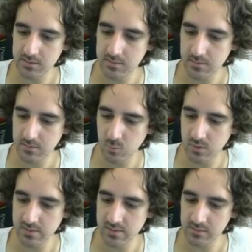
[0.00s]
want to start
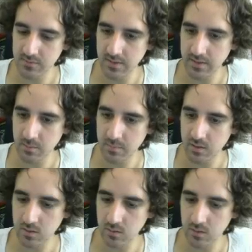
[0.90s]
thinking about
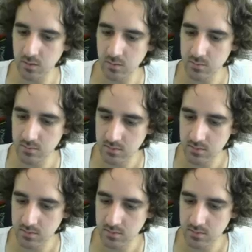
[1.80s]
glows.